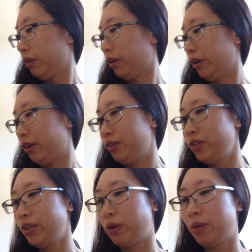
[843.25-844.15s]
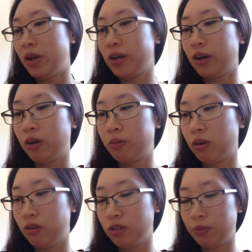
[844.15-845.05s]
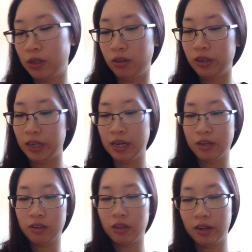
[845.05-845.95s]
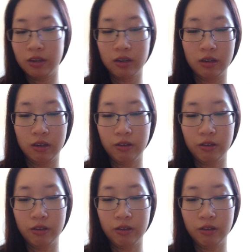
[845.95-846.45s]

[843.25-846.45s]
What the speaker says: And I only wear makeup on special occasions, like